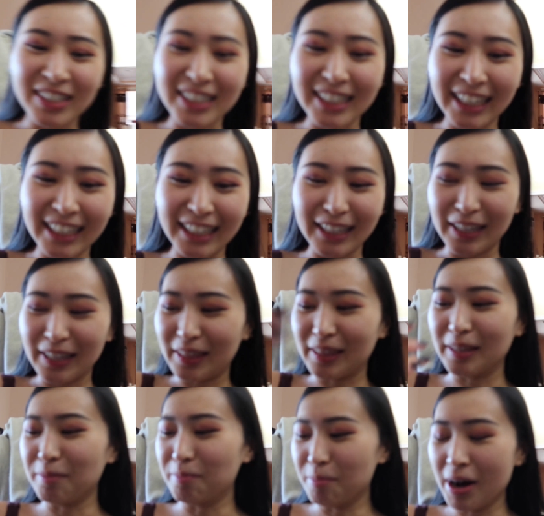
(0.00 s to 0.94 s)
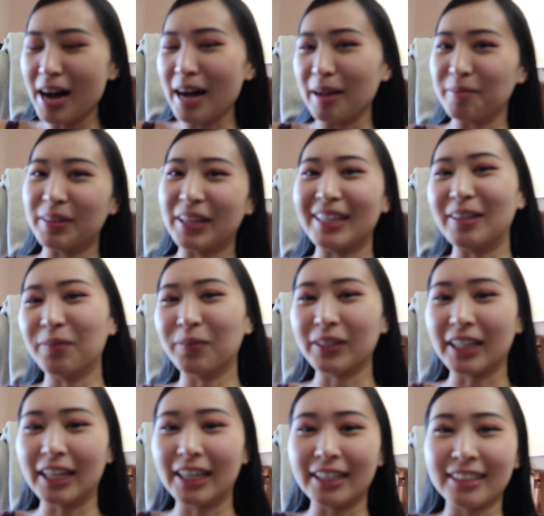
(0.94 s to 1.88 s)
just like the mom that no
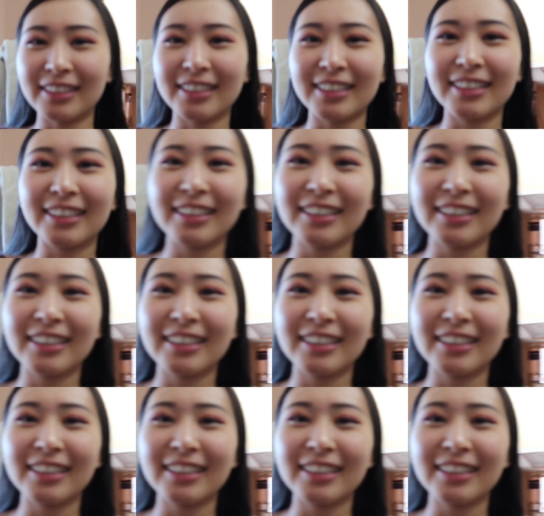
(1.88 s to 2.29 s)
one likes.